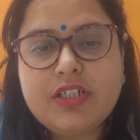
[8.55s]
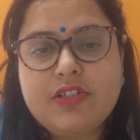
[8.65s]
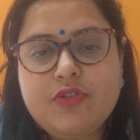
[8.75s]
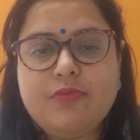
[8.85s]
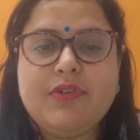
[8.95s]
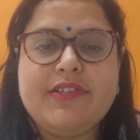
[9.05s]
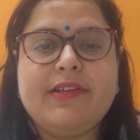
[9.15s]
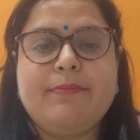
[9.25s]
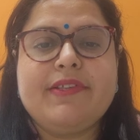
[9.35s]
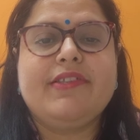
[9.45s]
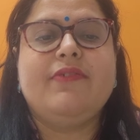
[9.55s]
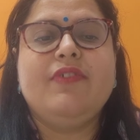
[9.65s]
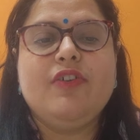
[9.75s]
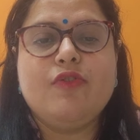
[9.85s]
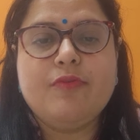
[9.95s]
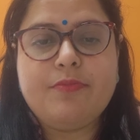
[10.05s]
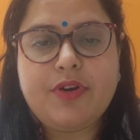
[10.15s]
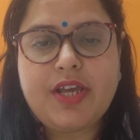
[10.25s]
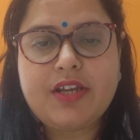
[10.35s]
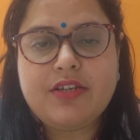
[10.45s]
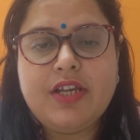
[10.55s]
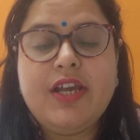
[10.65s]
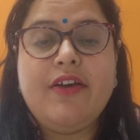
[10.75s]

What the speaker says: consumers are perceiving your product